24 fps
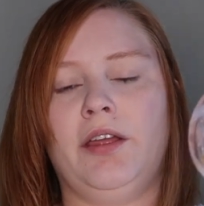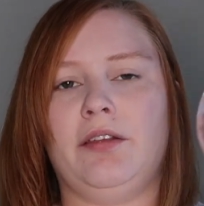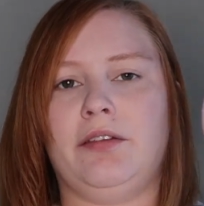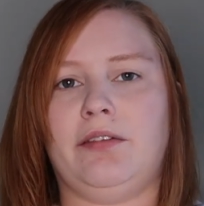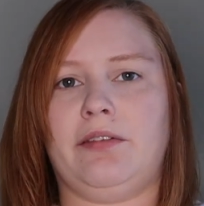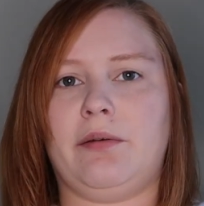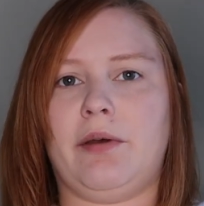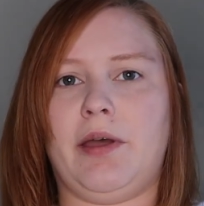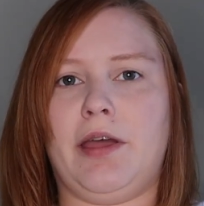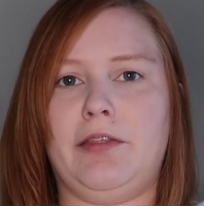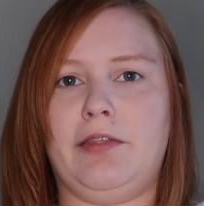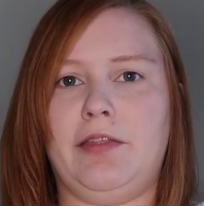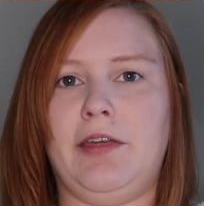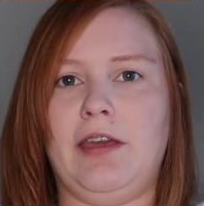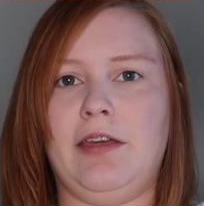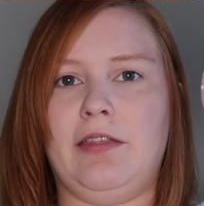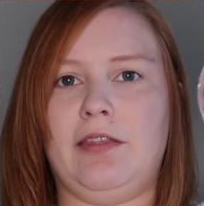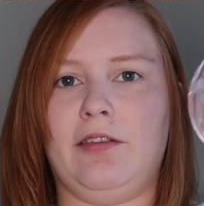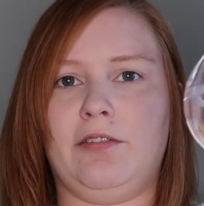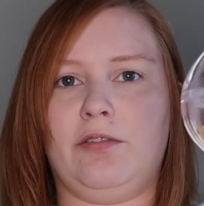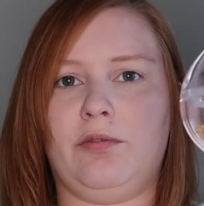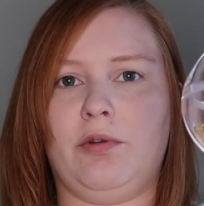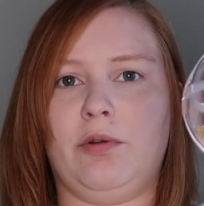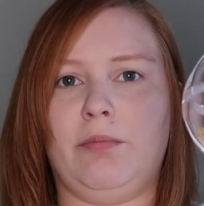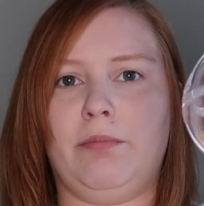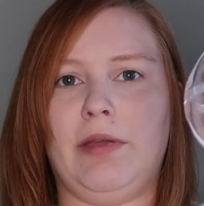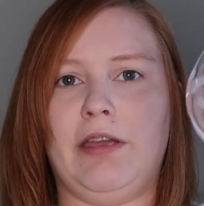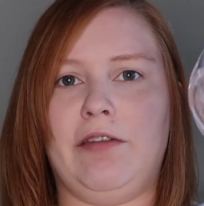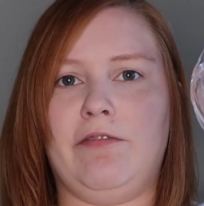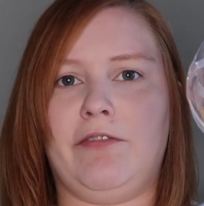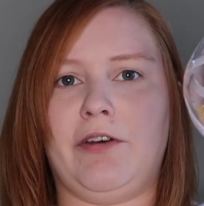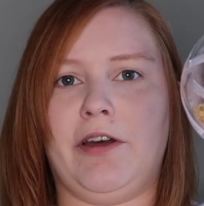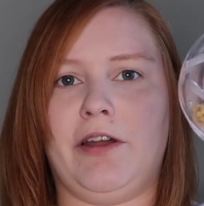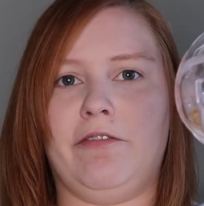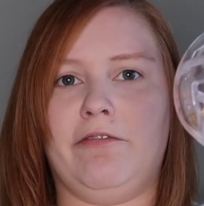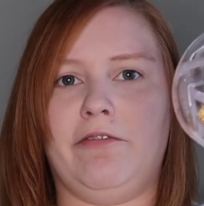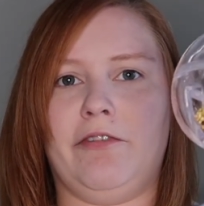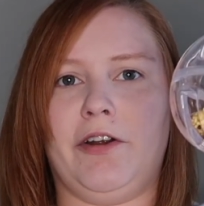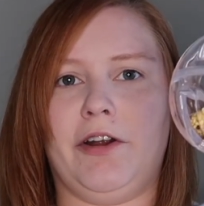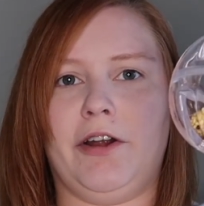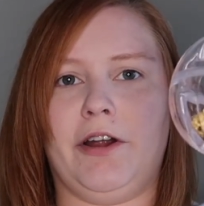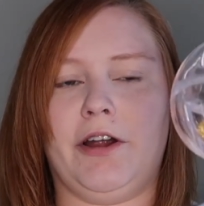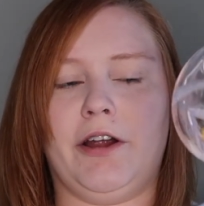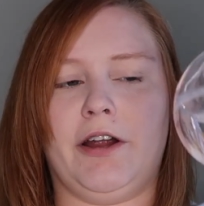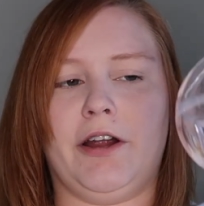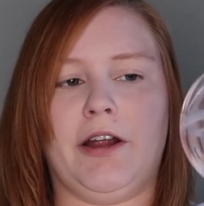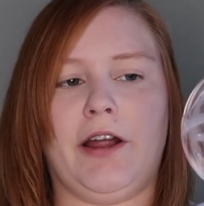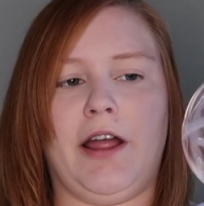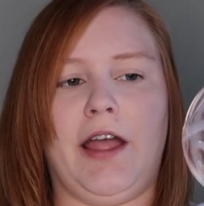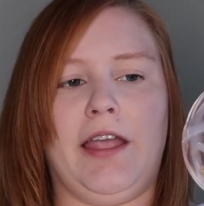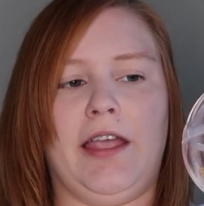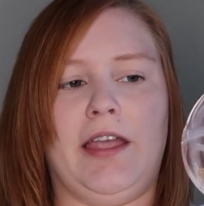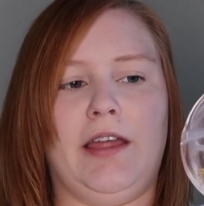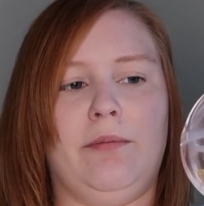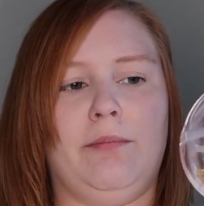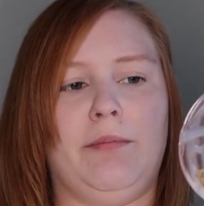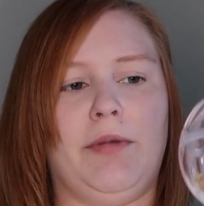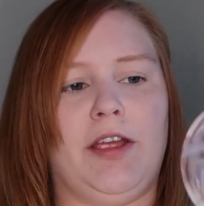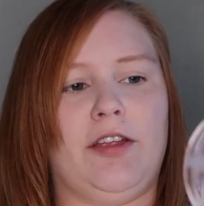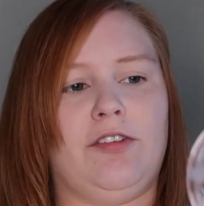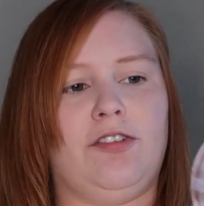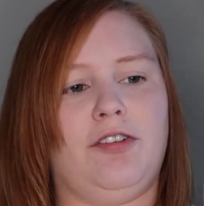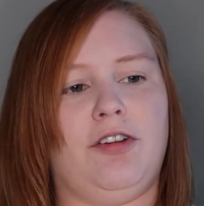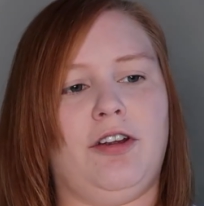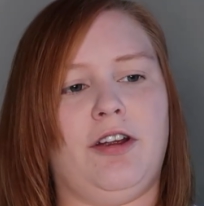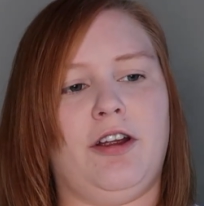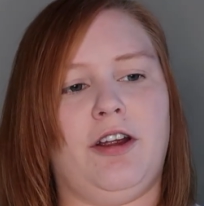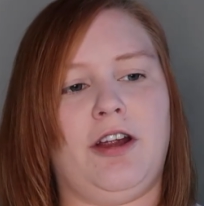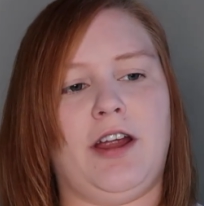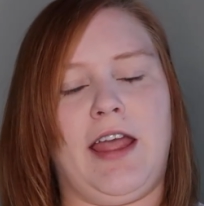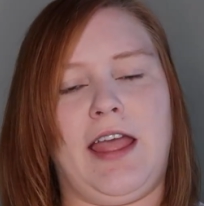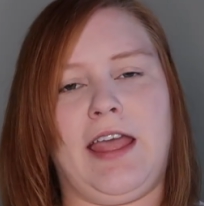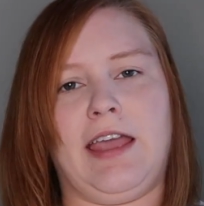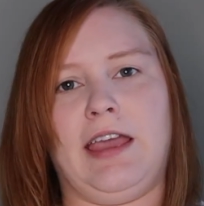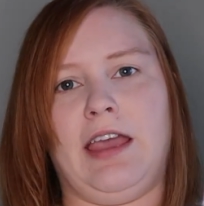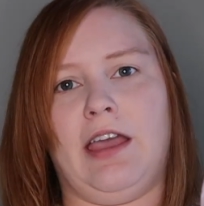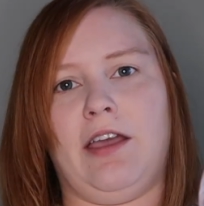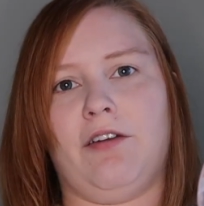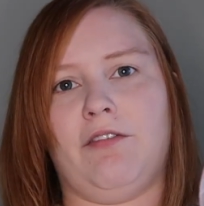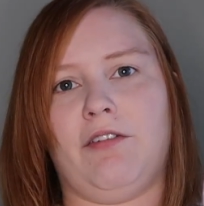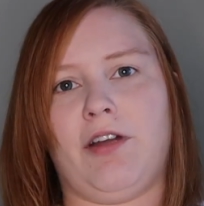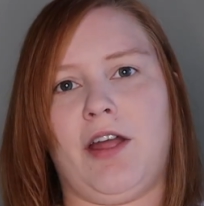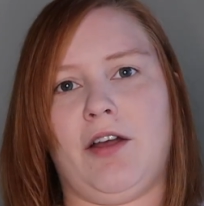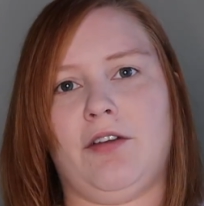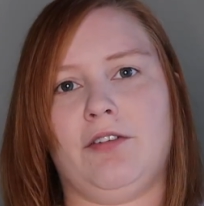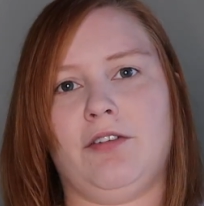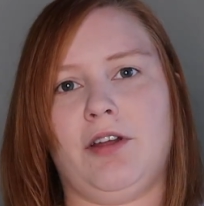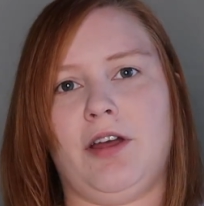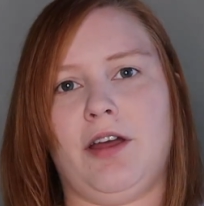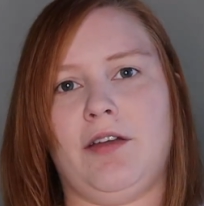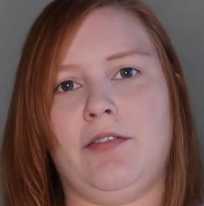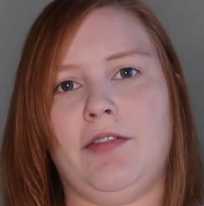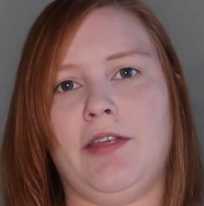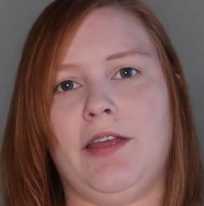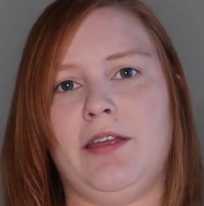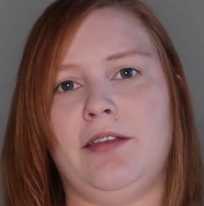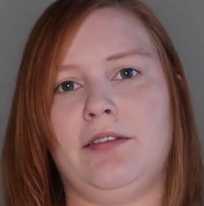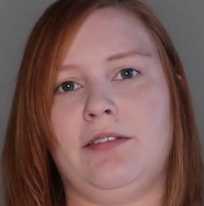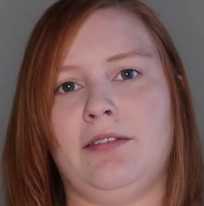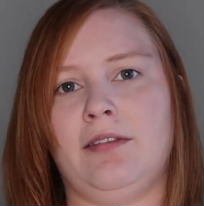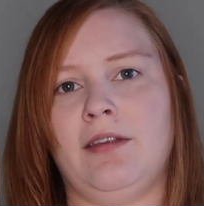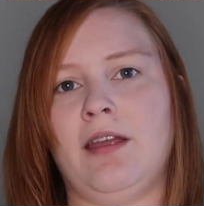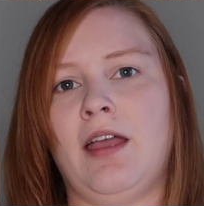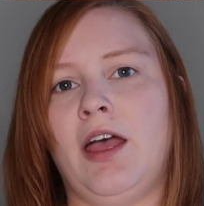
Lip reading: So I think this would be fun for her. I can picture her hanging around on this.